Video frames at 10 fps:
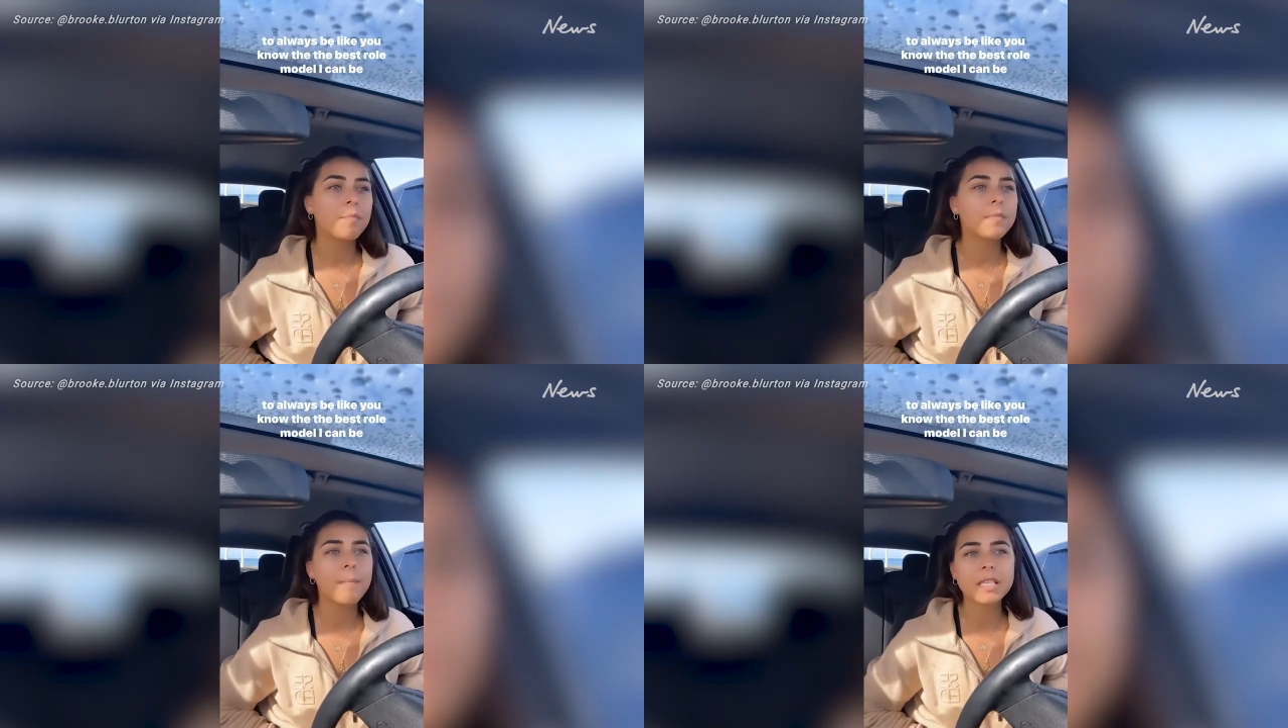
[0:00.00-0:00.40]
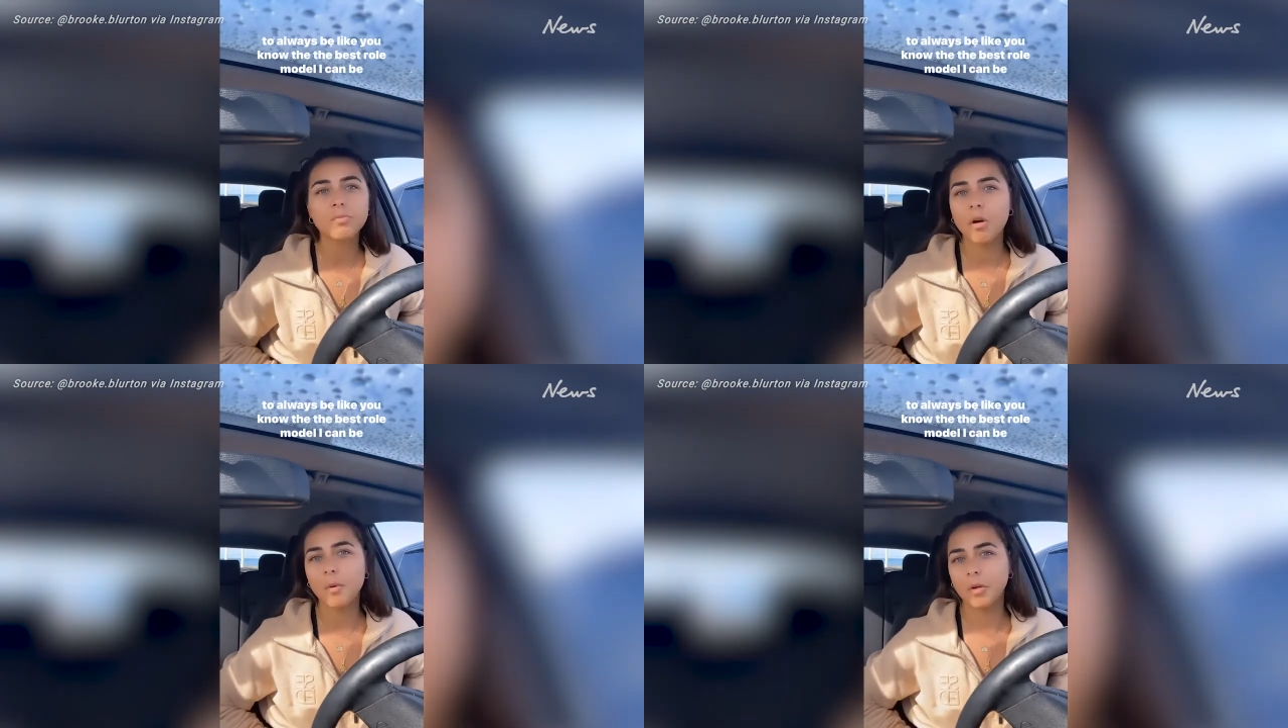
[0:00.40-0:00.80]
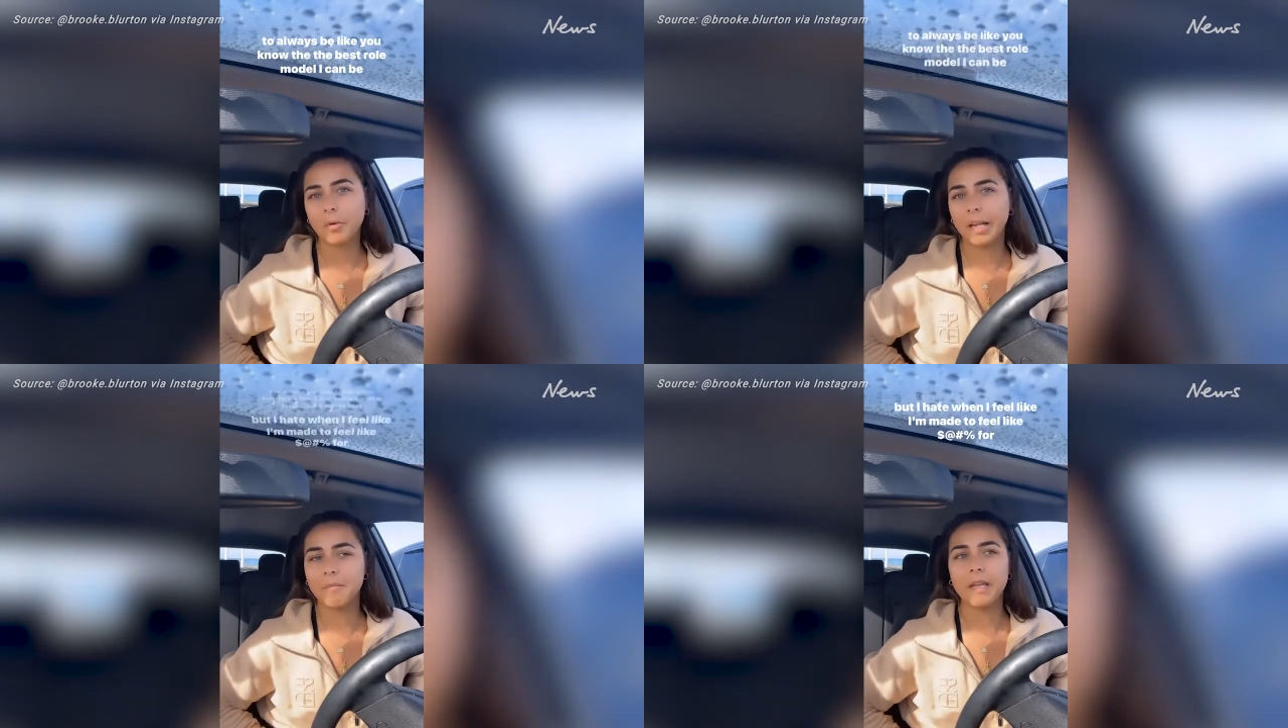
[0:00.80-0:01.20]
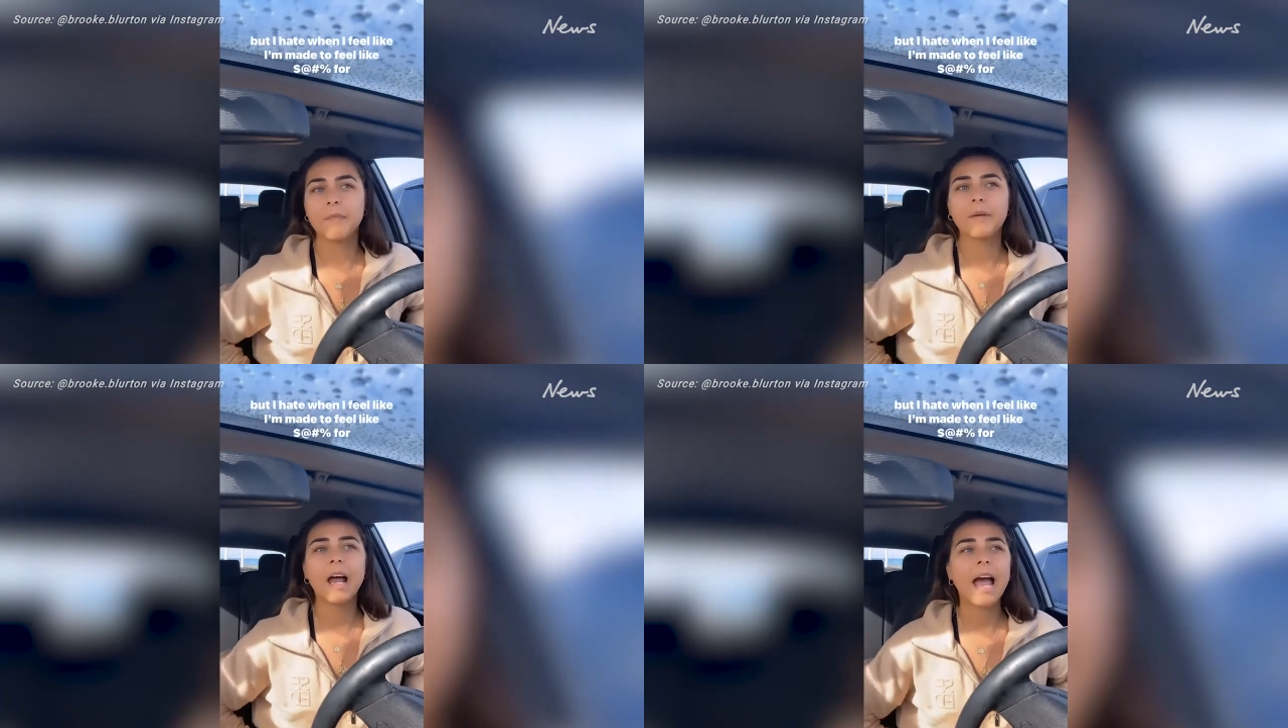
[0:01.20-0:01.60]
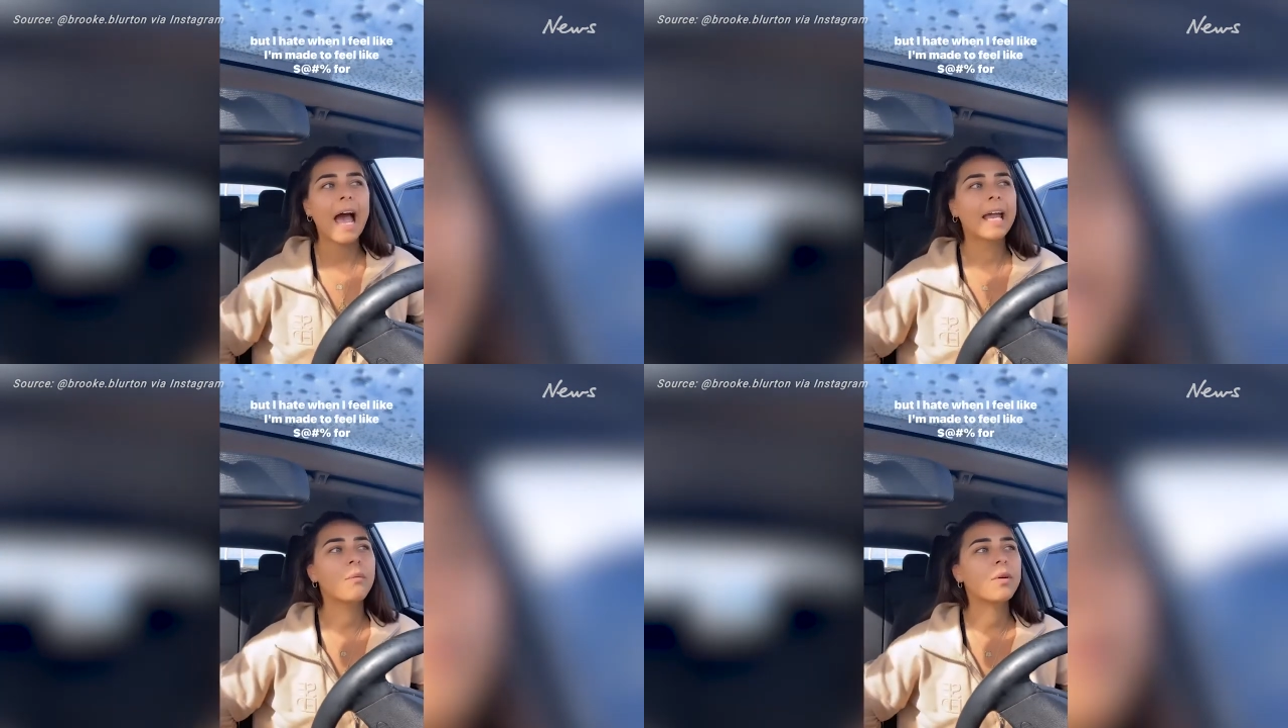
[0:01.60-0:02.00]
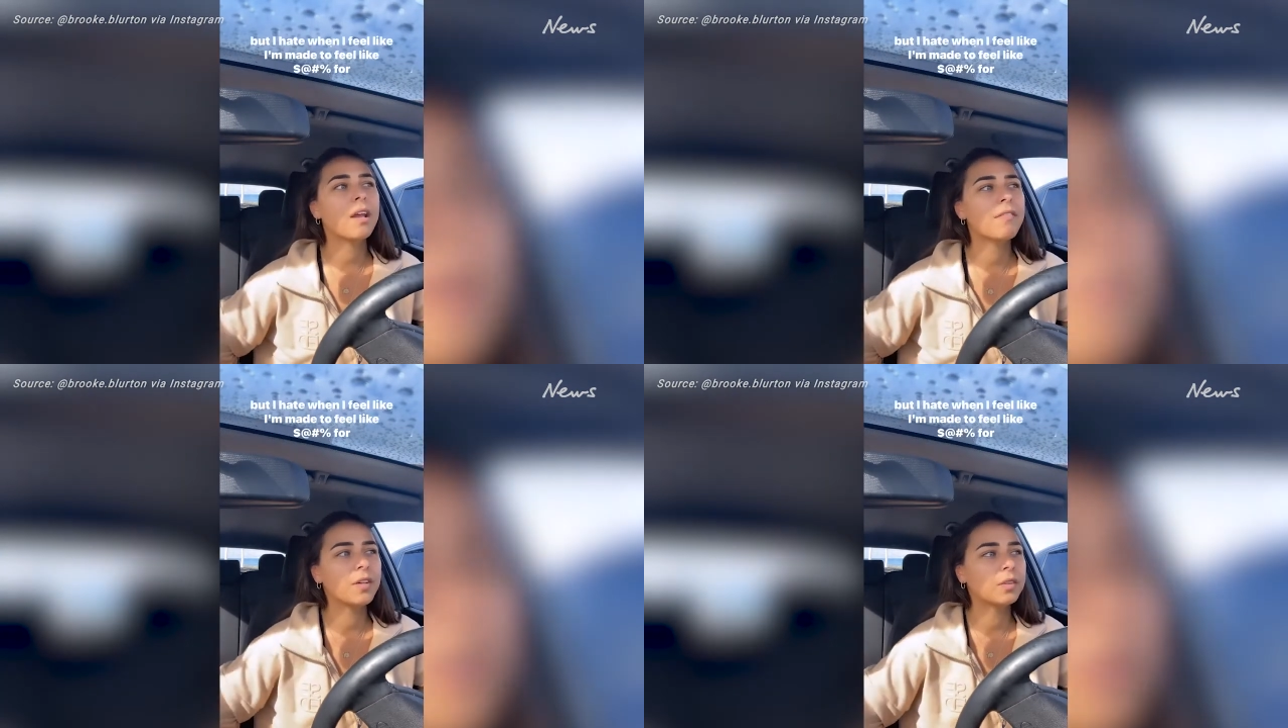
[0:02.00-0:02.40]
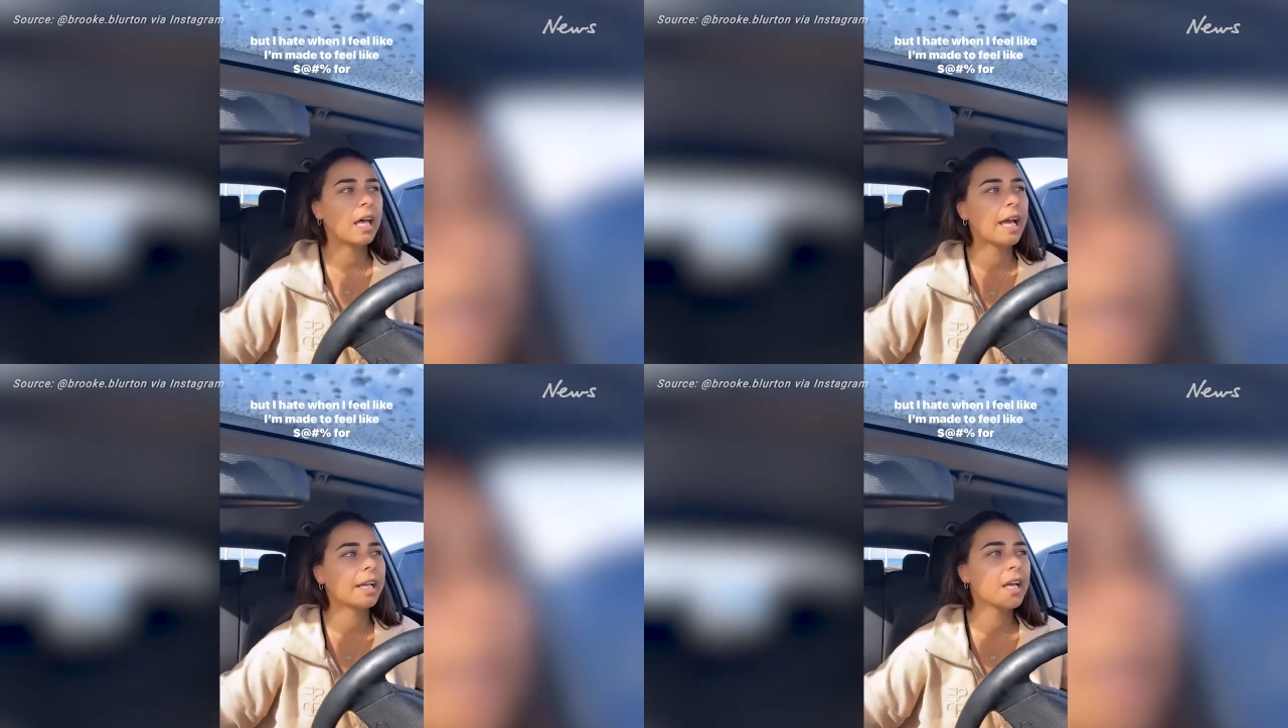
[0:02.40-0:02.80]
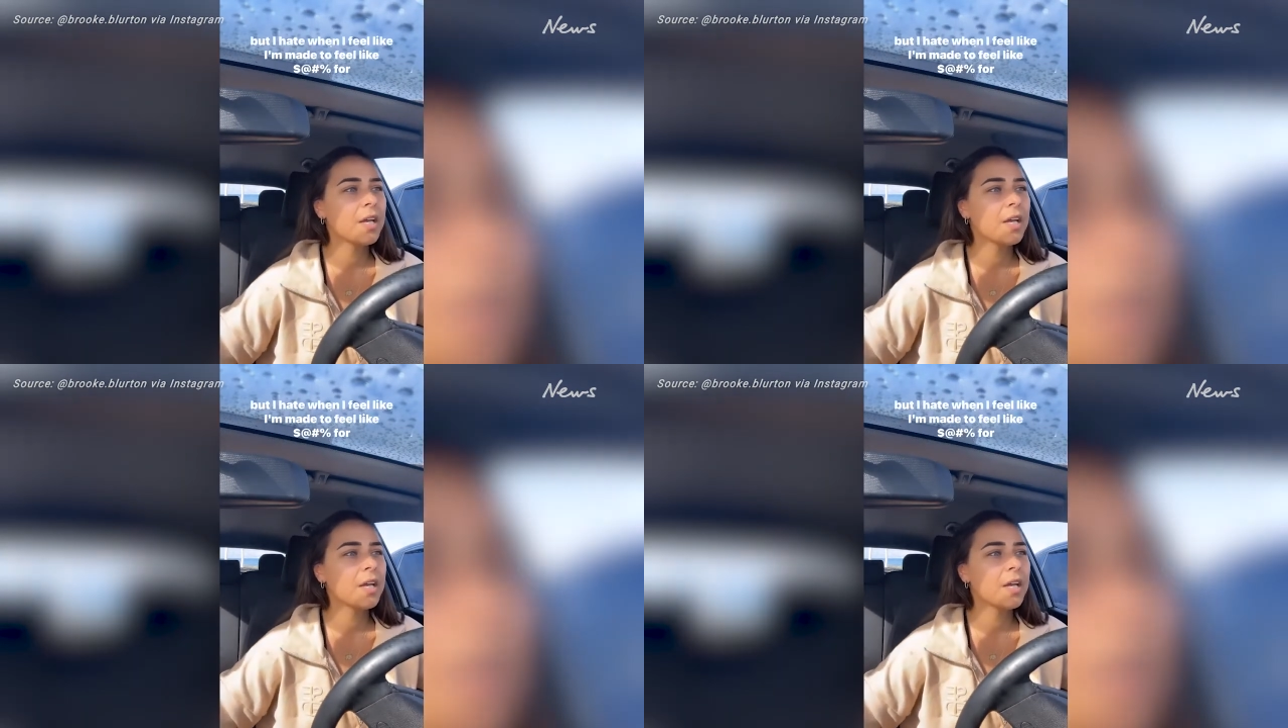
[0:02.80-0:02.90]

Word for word: the best role model I can be. But I hate when I feel like